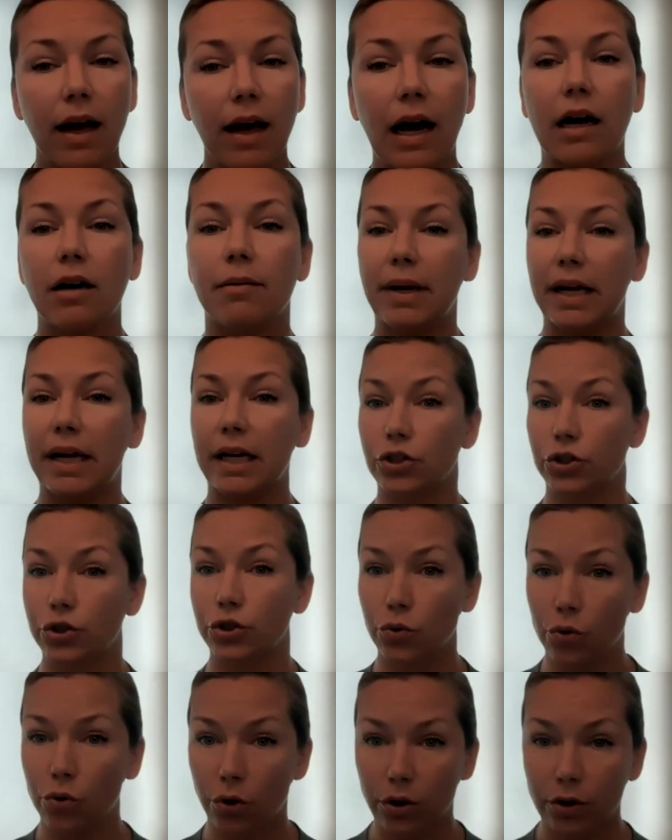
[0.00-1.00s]
how to make
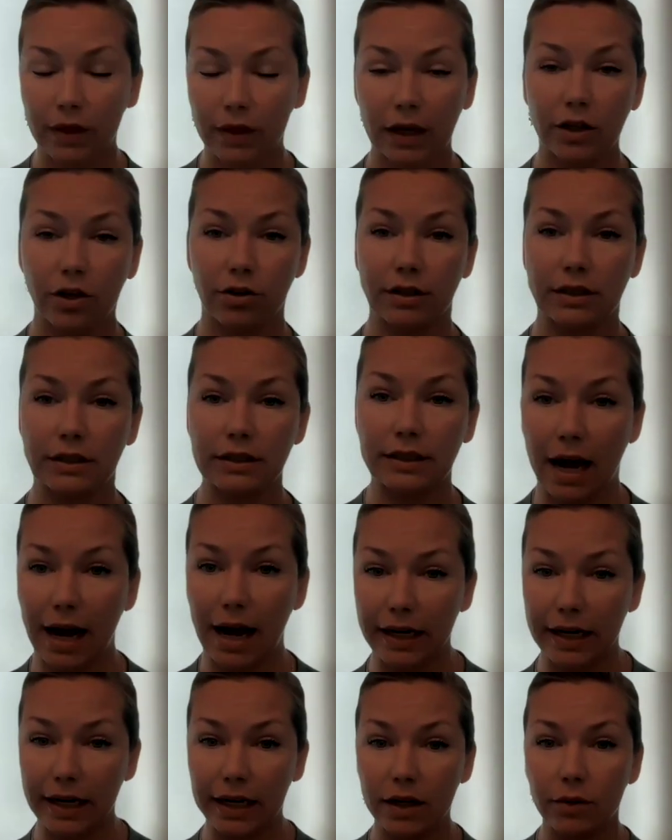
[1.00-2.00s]
sure that you're
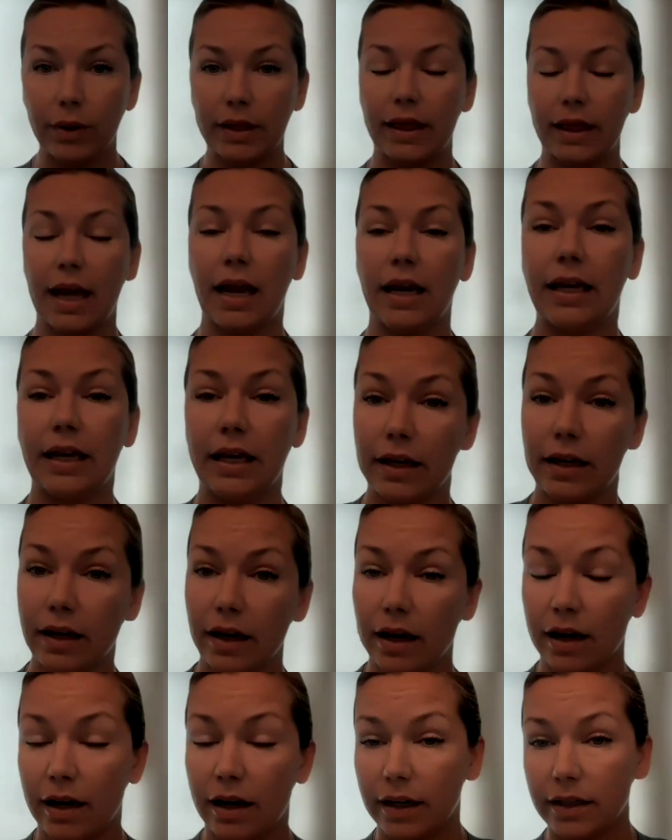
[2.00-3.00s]
aligning with any
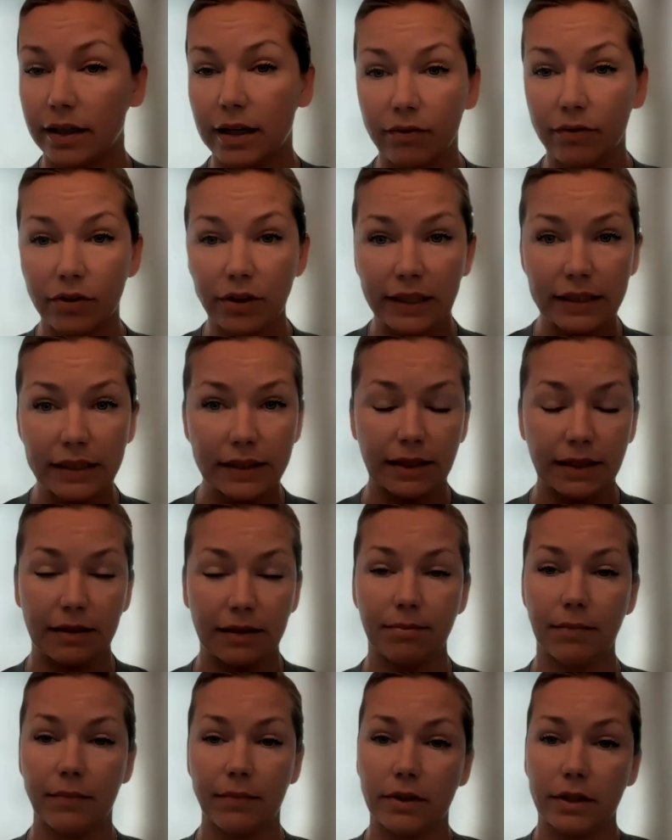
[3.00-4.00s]
governance
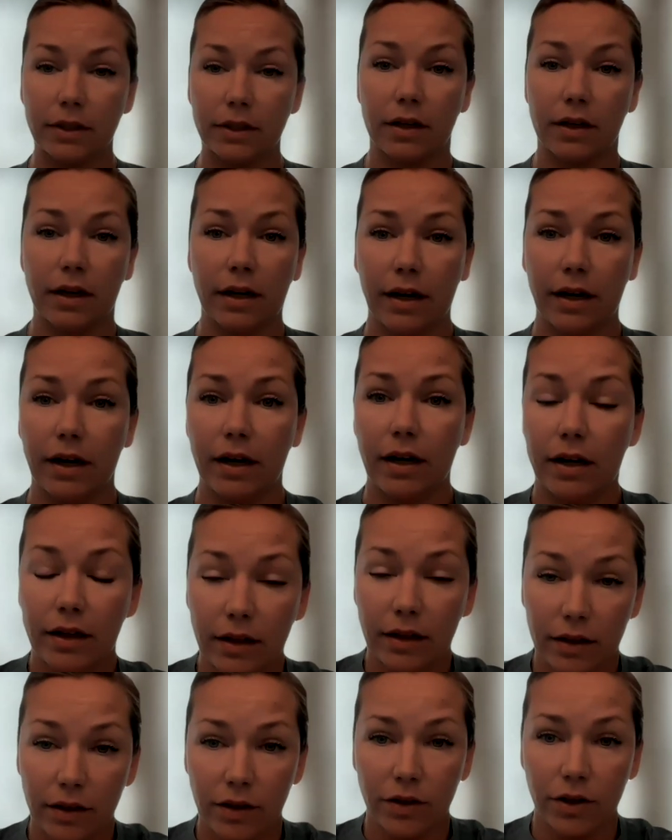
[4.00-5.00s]
and
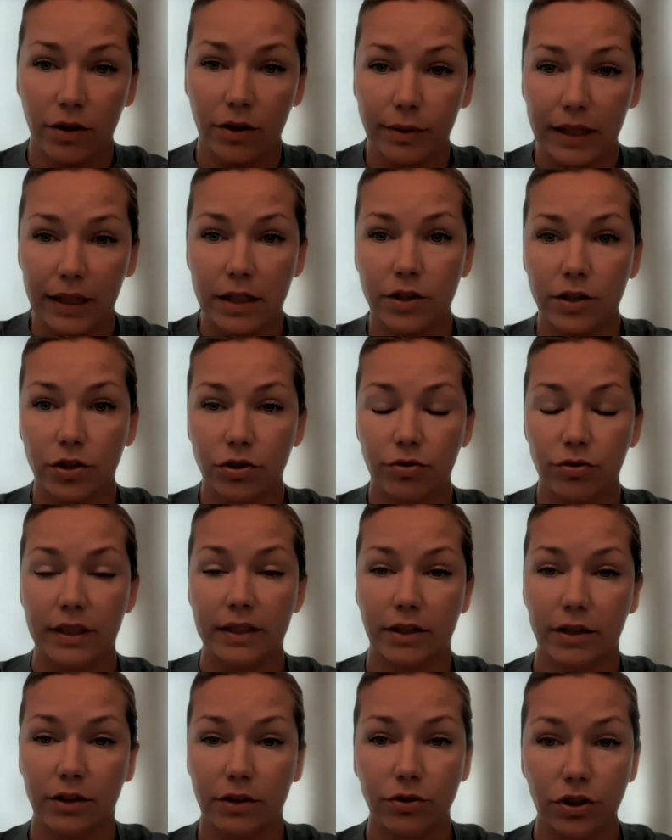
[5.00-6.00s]
industry
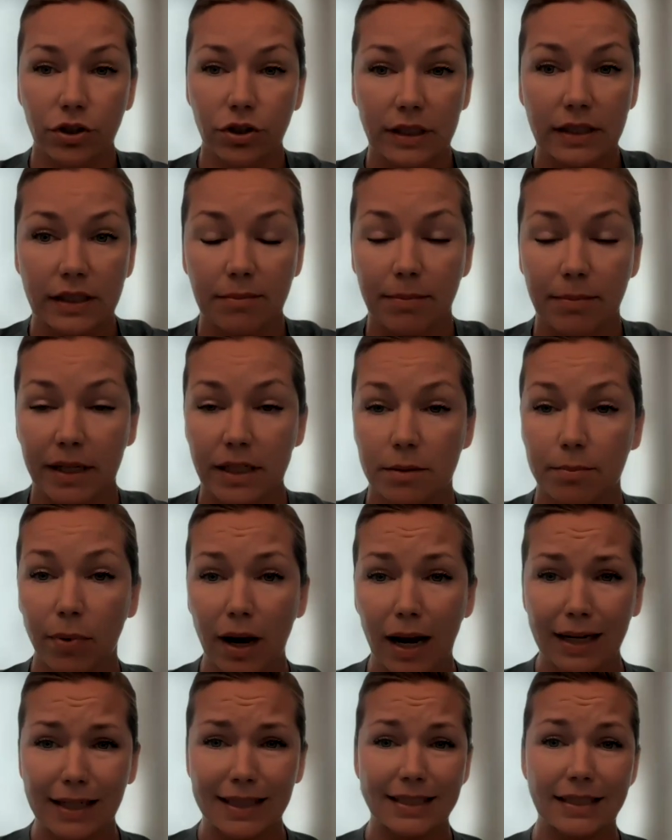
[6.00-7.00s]
solutions and best
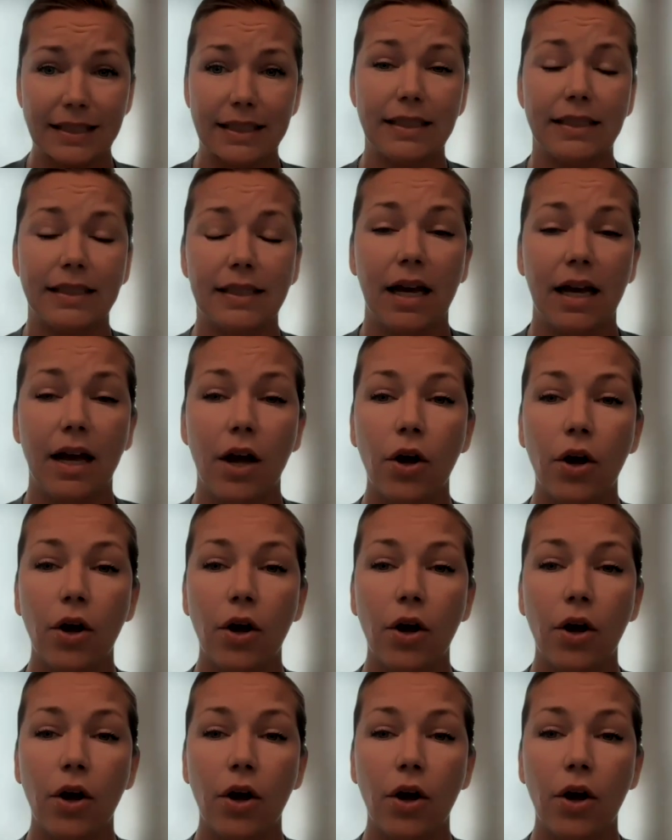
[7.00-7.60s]
practices.